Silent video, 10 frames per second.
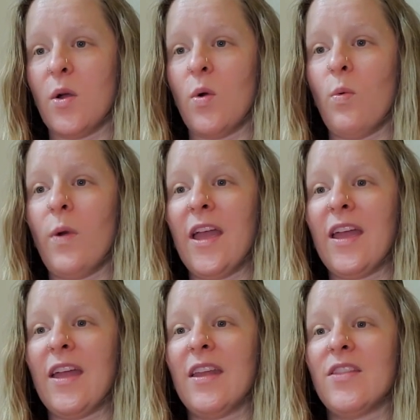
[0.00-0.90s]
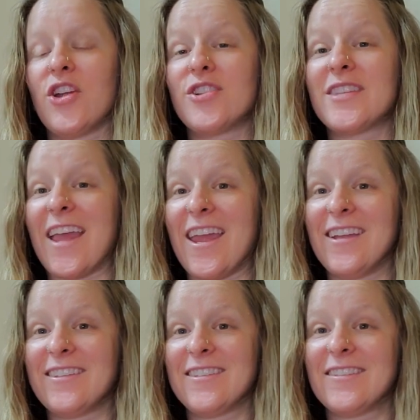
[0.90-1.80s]
when there's
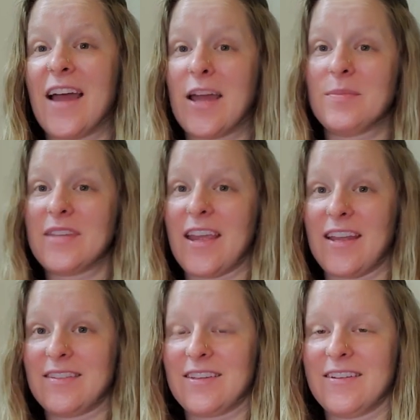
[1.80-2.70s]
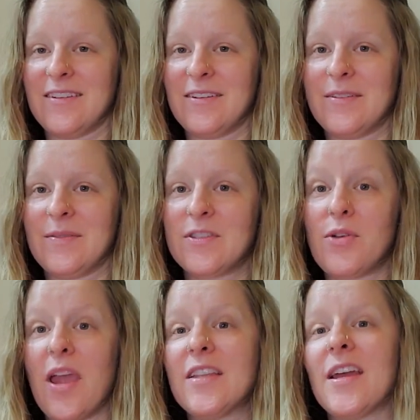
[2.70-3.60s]
8 times 8. So
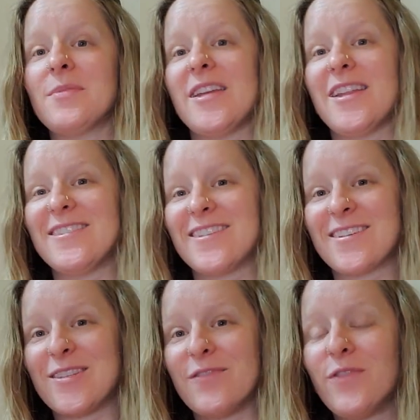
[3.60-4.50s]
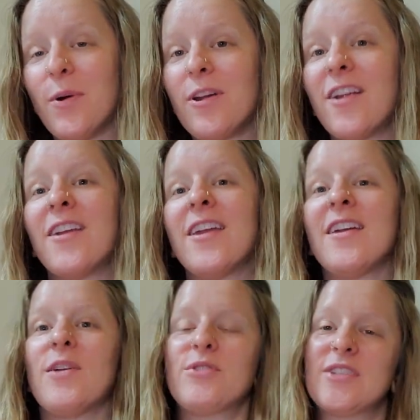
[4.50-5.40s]
8 times 8 is 64,
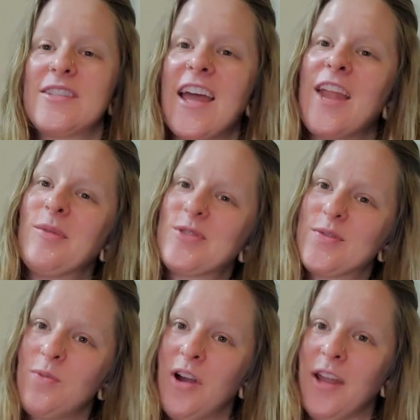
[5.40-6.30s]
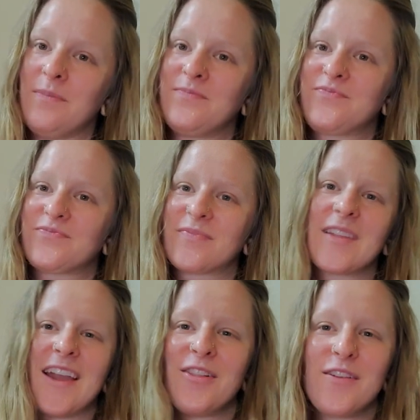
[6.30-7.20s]
which is 10, which is 1.
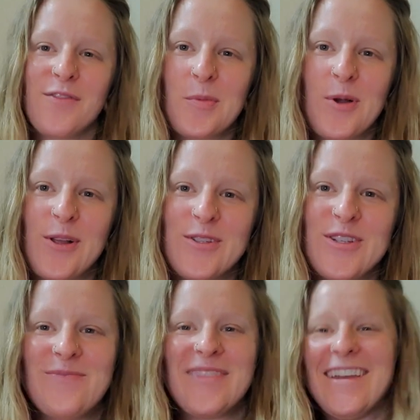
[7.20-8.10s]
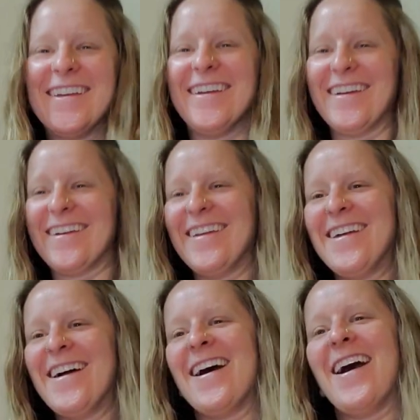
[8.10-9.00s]
I love numerology.
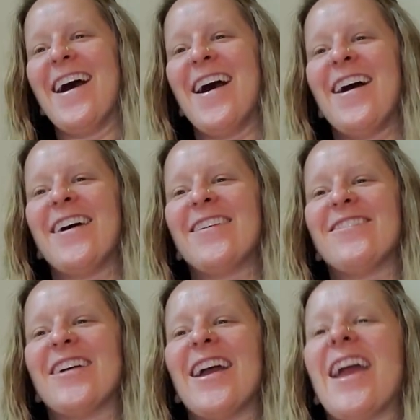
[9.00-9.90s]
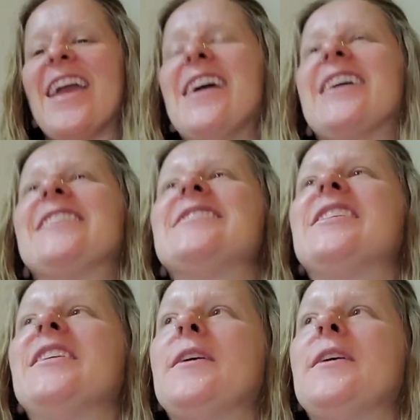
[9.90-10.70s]
And